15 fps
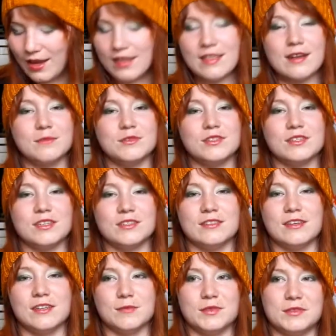And then I'm just going to
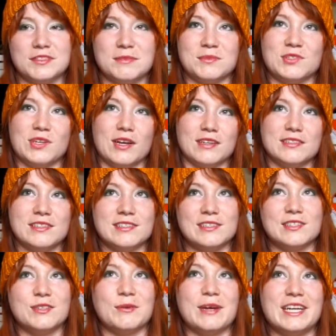talk about some socks.
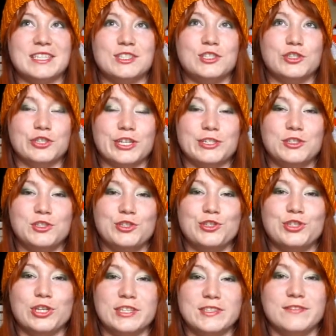So I
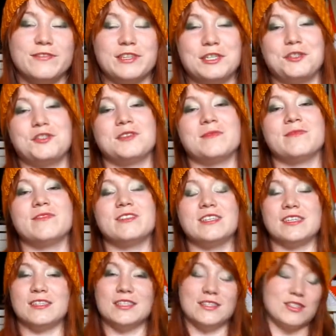just finished some
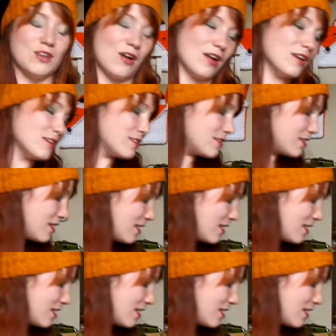vanilla socks.